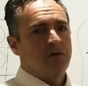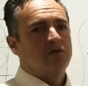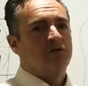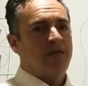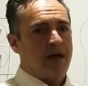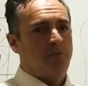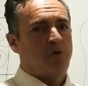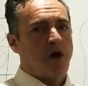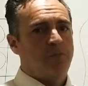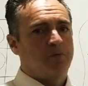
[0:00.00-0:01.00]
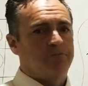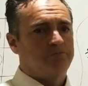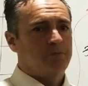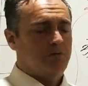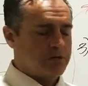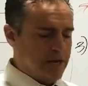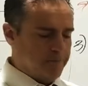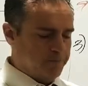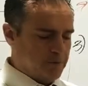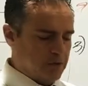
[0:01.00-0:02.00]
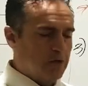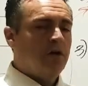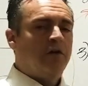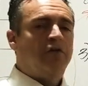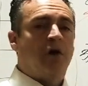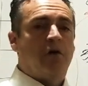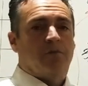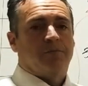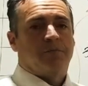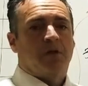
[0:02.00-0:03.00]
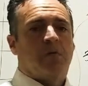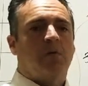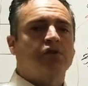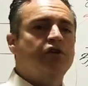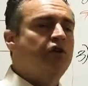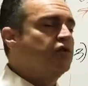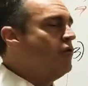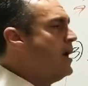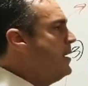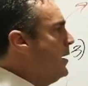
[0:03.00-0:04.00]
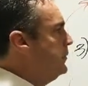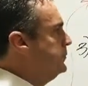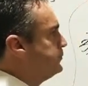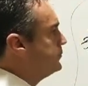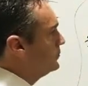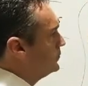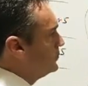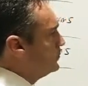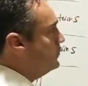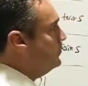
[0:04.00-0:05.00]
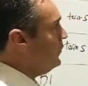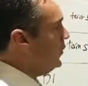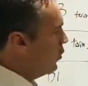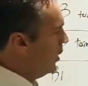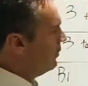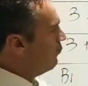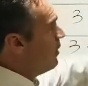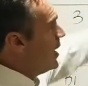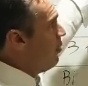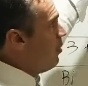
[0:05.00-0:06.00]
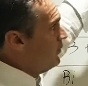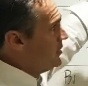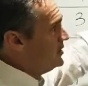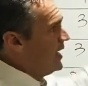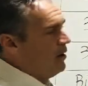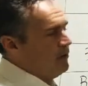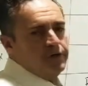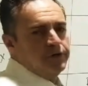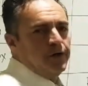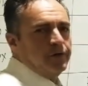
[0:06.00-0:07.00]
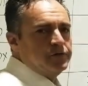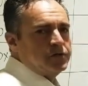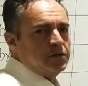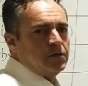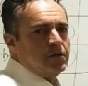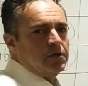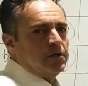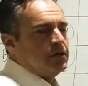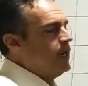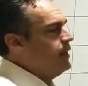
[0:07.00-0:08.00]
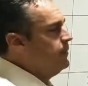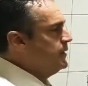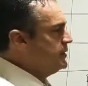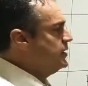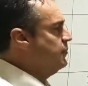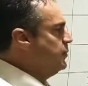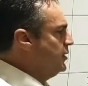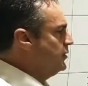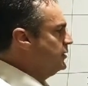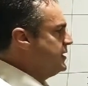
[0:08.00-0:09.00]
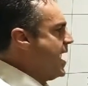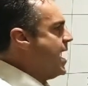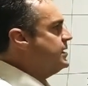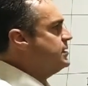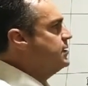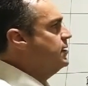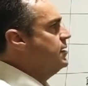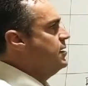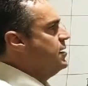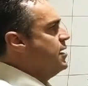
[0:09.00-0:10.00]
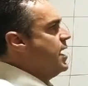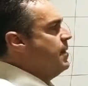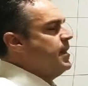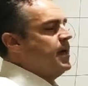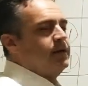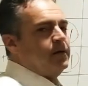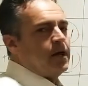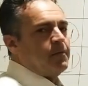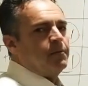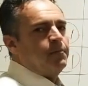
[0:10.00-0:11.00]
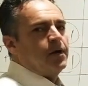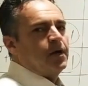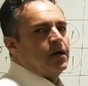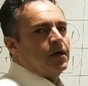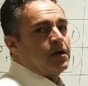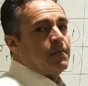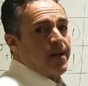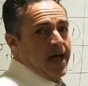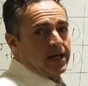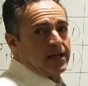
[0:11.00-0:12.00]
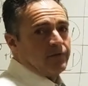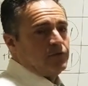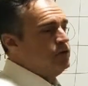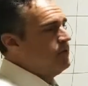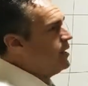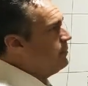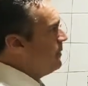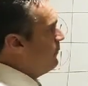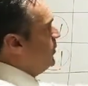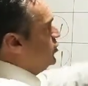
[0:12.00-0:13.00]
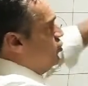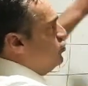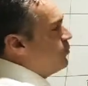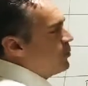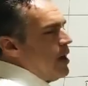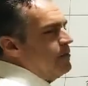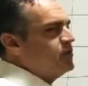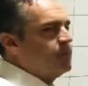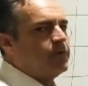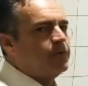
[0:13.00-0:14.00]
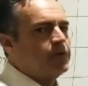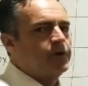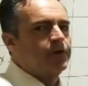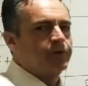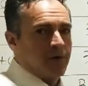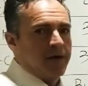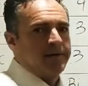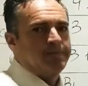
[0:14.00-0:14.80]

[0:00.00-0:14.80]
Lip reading: to that problem. Okay? So, what I want you to do right now, go ahead and write all this down in your notes. Okay, it's going to be a little task, and then I'm going to come back after you do that, and I'm going to have a bunch of new problems up here for you to do. Go ahead.